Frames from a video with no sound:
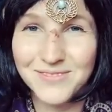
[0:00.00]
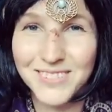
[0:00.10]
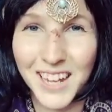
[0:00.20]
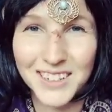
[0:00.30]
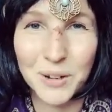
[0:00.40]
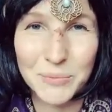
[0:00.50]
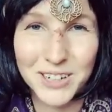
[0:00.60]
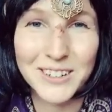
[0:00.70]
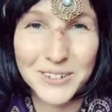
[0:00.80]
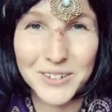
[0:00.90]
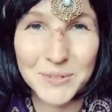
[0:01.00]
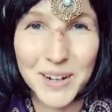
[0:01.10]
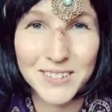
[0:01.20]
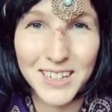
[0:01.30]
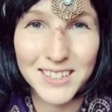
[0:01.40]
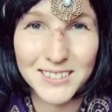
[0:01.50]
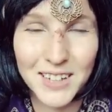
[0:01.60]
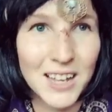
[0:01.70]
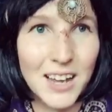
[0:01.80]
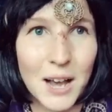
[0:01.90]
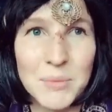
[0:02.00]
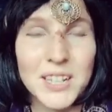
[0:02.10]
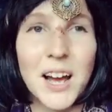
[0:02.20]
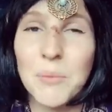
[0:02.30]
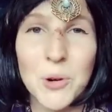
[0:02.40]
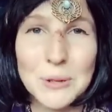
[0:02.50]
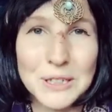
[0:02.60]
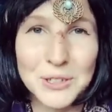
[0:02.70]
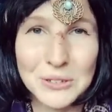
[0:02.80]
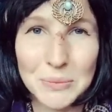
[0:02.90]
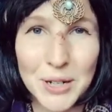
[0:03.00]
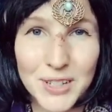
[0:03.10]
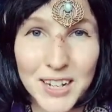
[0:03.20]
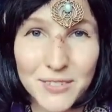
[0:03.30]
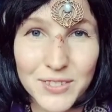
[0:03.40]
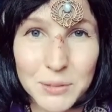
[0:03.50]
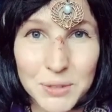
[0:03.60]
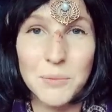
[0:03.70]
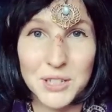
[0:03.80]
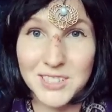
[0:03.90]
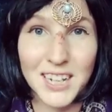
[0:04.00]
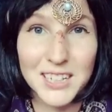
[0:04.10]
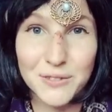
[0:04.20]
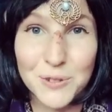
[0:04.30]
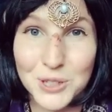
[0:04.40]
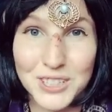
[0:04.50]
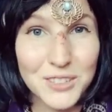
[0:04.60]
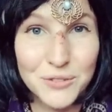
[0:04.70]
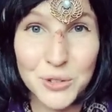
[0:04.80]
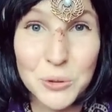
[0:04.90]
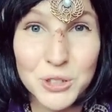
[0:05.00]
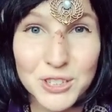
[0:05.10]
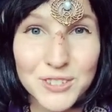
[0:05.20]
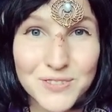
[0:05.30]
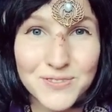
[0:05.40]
Yeah, I'm pretty sure about that. I mean, I'm always sure about anything because I can foresee the future.